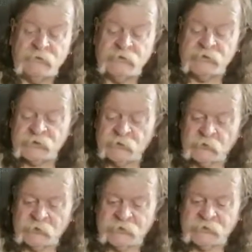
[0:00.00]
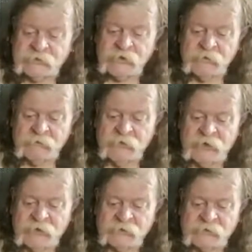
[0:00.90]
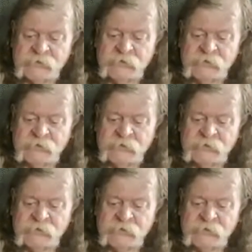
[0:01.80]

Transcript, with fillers: installed inside my house.